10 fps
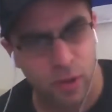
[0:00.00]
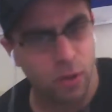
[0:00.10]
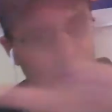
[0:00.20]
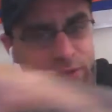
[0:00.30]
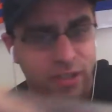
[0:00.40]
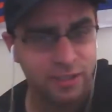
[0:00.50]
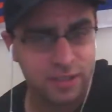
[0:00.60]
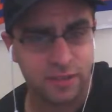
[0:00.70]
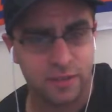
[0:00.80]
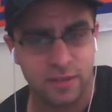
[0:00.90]
whole
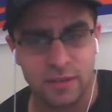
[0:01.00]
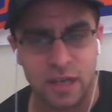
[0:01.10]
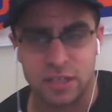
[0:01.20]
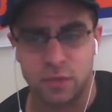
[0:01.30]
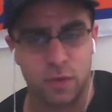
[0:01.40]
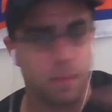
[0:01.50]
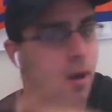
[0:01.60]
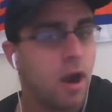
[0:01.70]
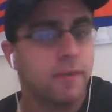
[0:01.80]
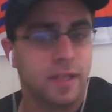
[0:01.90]
season, not just for a
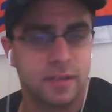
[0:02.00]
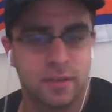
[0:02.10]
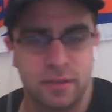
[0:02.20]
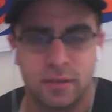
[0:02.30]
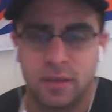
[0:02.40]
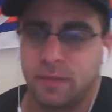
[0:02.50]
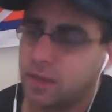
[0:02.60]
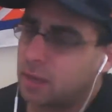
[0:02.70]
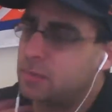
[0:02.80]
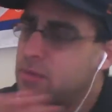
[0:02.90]
part of it. I
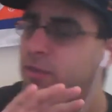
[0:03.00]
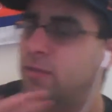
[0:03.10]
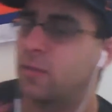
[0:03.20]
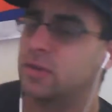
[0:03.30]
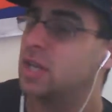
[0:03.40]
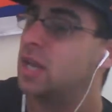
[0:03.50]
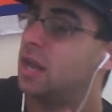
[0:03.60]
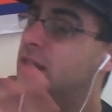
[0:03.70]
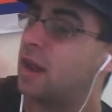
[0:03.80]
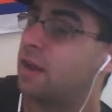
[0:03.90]
feel like I'm using the force.
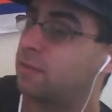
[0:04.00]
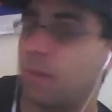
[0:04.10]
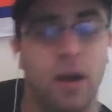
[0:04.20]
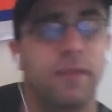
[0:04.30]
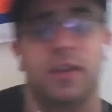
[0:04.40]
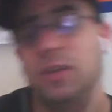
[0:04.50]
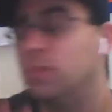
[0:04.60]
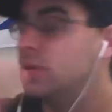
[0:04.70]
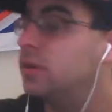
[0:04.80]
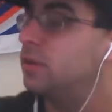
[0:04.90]
Not for part of it. You
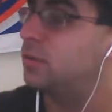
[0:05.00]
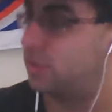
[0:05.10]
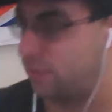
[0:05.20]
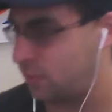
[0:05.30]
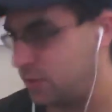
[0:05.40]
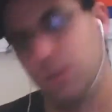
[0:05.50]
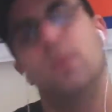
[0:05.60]
will use the force. You